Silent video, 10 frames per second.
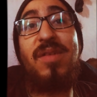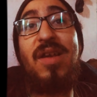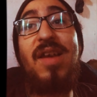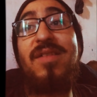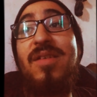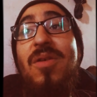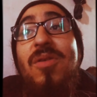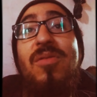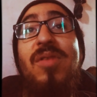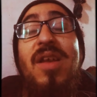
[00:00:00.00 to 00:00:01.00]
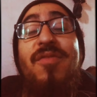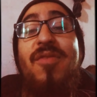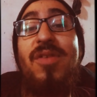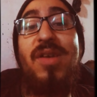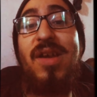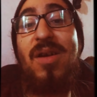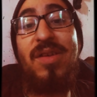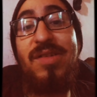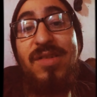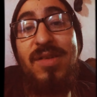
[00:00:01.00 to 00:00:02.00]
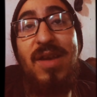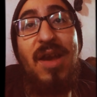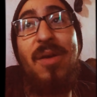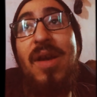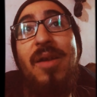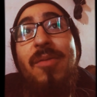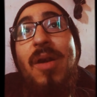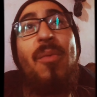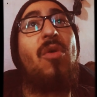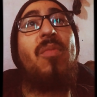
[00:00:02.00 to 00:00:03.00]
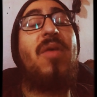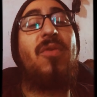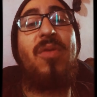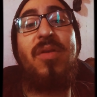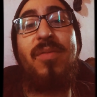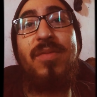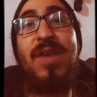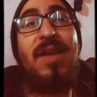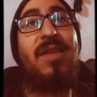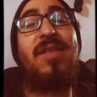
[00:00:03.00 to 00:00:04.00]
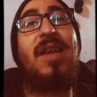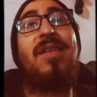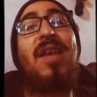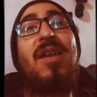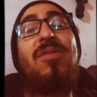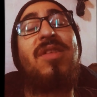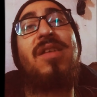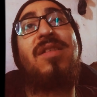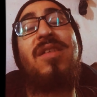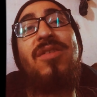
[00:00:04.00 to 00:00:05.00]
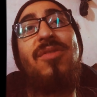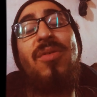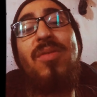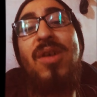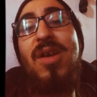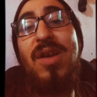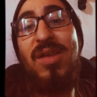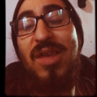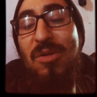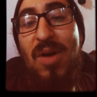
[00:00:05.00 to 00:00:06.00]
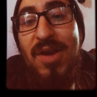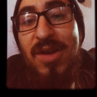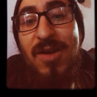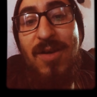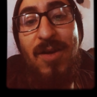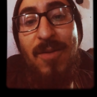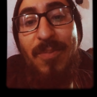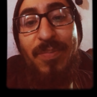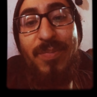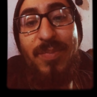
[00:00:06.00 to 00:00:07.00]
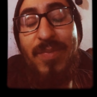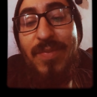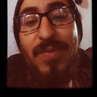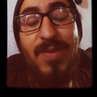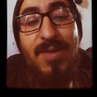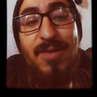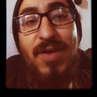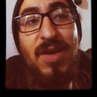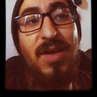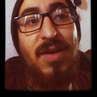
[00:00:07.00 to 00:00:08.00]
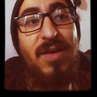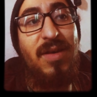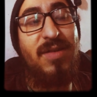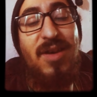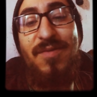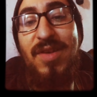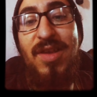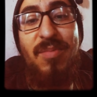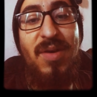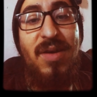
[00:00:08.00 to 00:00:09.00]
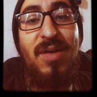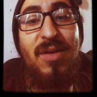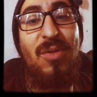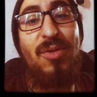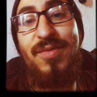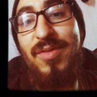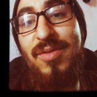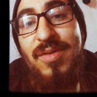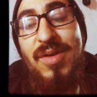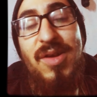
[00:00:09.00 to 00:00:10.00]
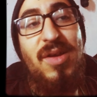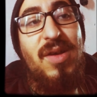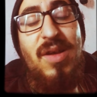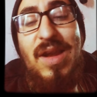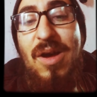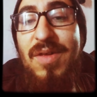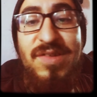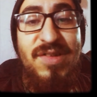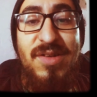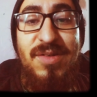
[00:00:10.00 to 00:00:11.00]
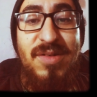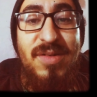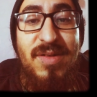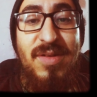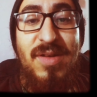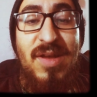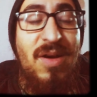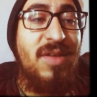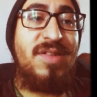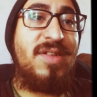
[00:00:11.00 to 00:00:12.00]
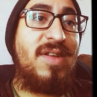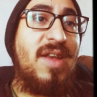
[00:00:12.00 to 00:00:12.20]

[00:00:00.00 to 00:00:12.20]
Calexico, California, like all this shit. Like, I roam everywhere. San Diego, San Isidro, Tijuana, fucking San Felipe, El Golfo, like all this shit, dude. Like all this shit.